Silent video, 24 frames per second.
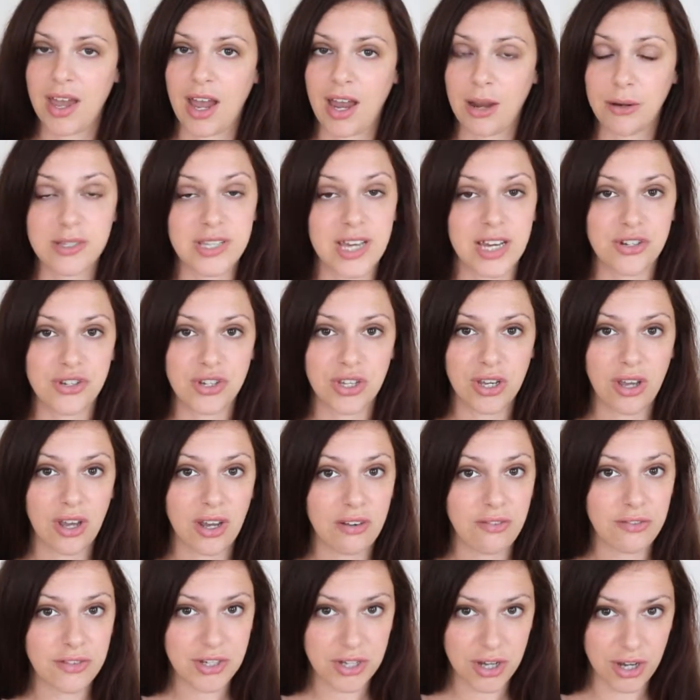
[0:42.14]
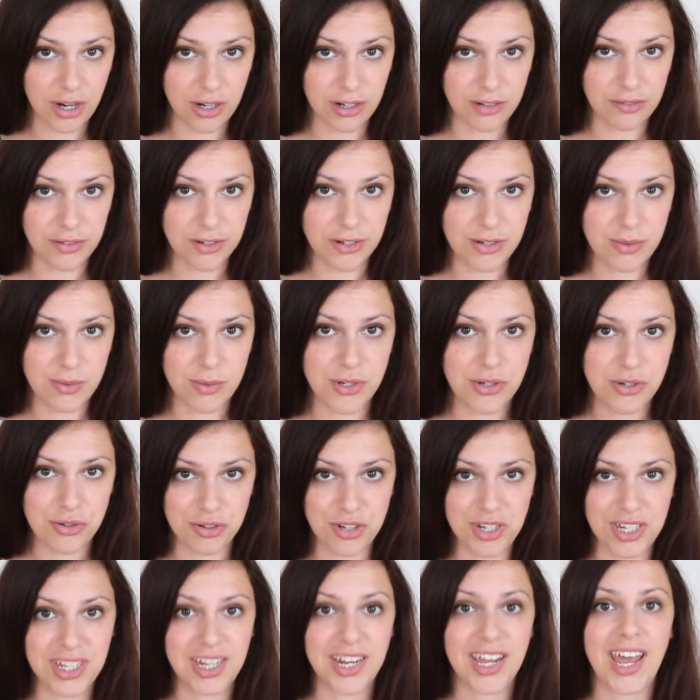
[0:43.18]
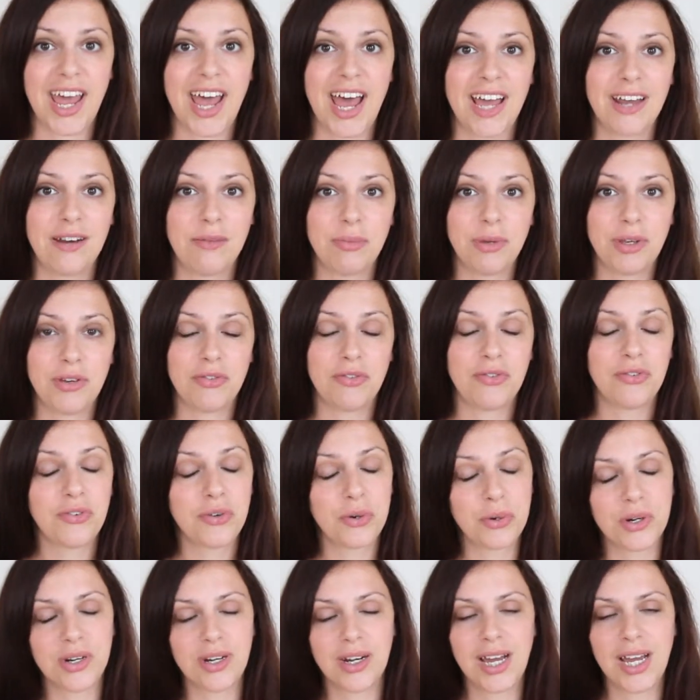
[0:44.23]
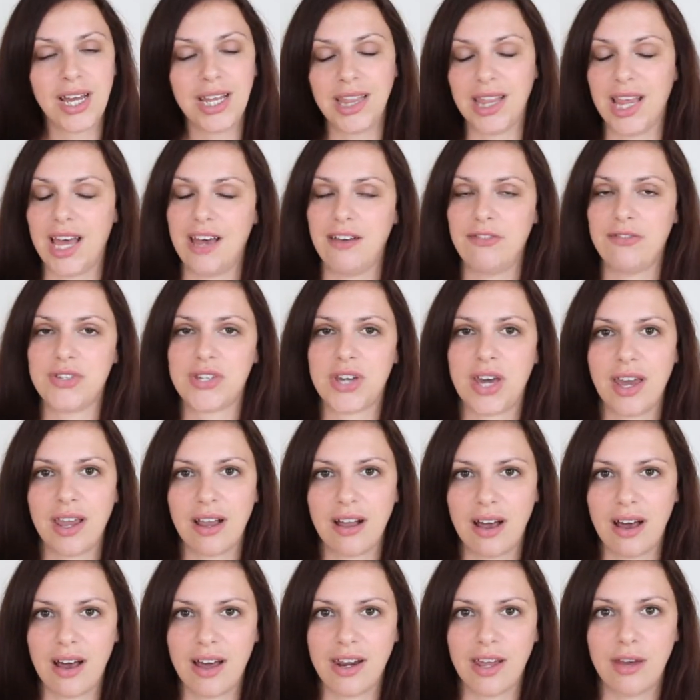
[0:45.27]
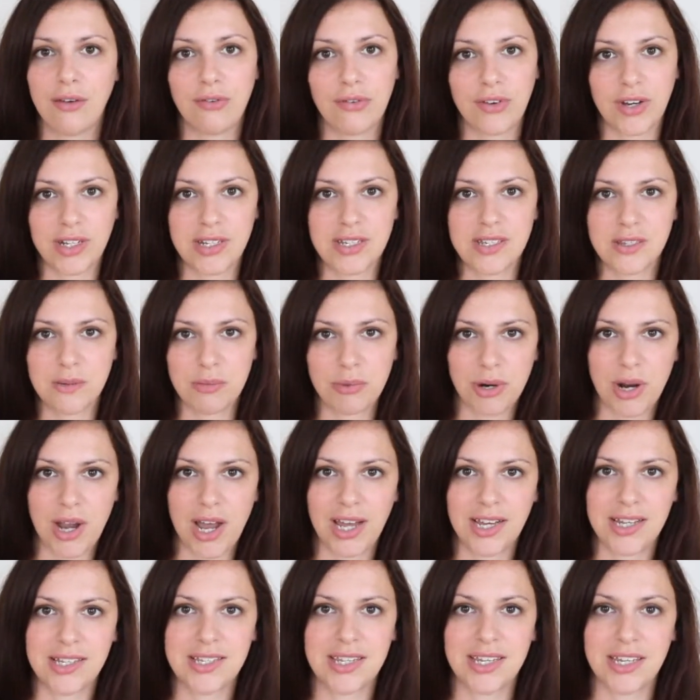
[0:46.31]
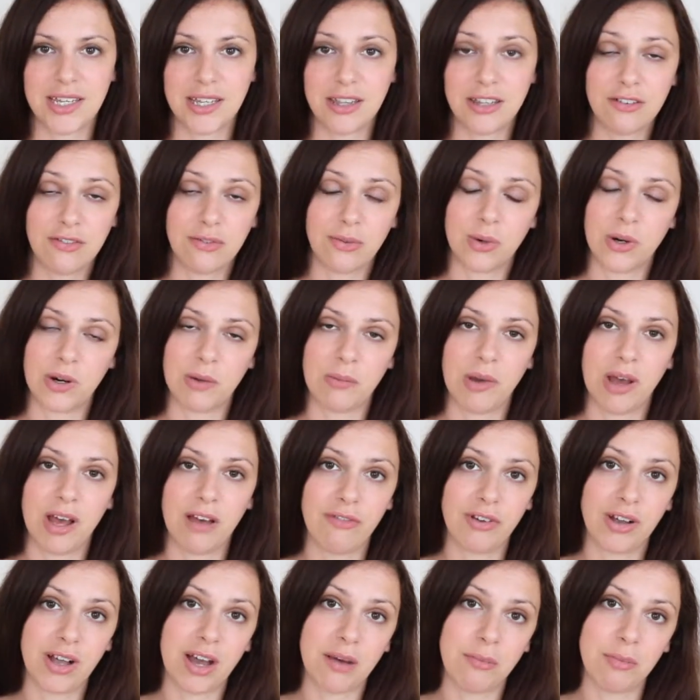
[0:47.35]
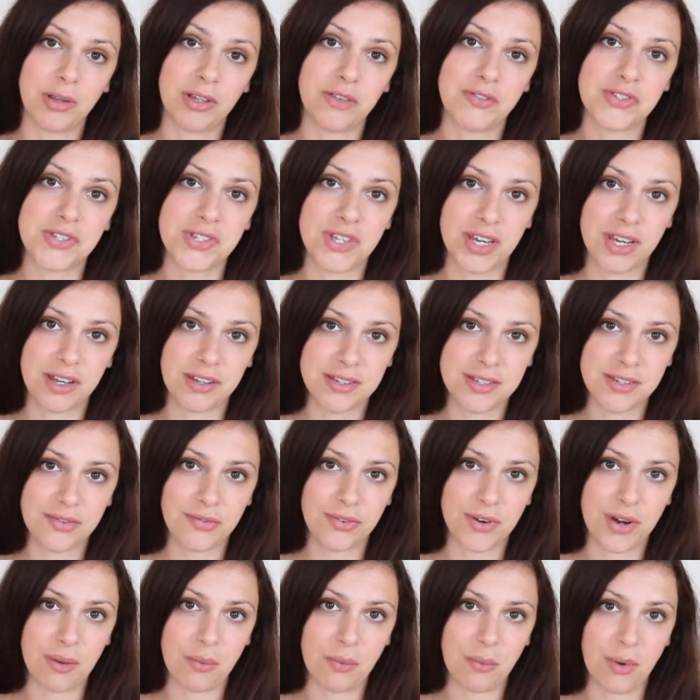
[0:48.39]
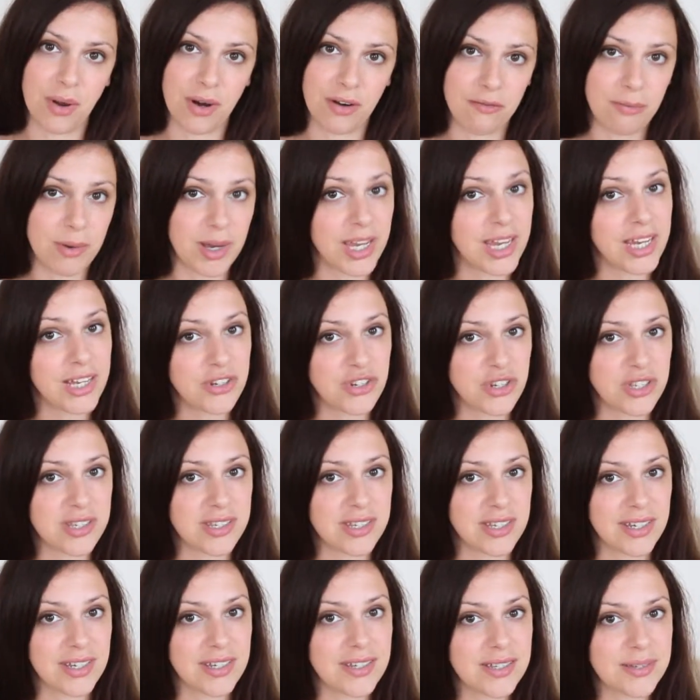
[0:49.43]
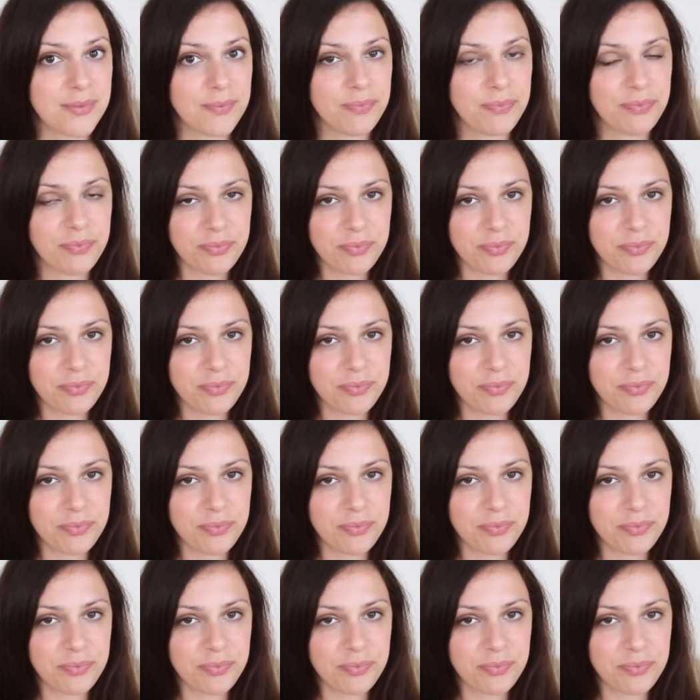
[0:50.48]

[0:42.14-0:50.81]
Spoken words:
I was actually on a photographer's retreat, and before I left, I got a fun surprise in the form of a couple of sales from one of my agencies.